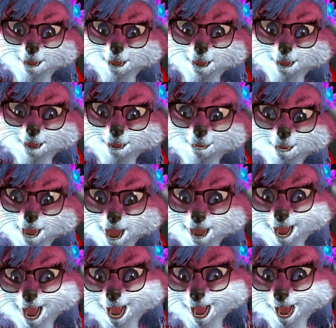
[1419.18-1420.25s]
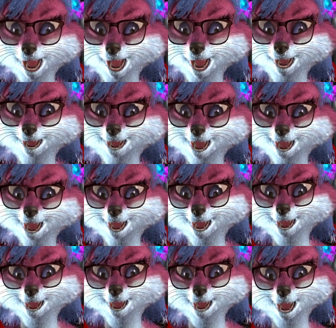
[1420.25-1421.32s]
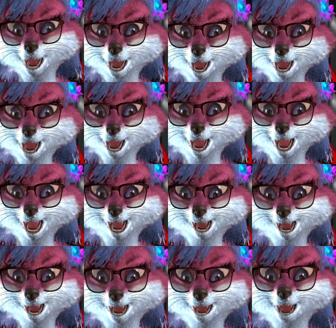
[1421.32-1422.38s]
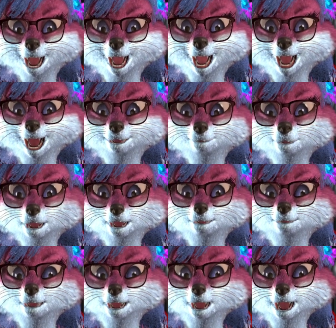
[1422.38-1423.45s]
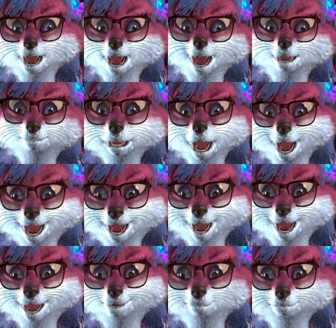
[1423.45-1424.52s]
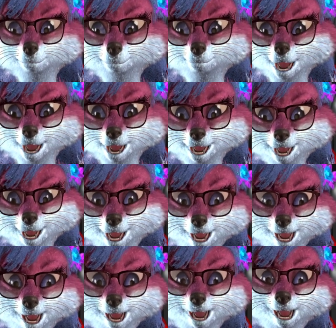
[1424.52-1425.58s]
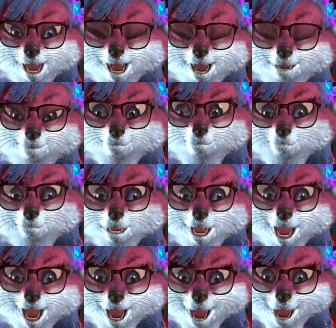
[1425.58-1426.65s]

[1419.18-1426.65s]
Oh, I see. Okay. So they have all different. I mean, the same uh, taste.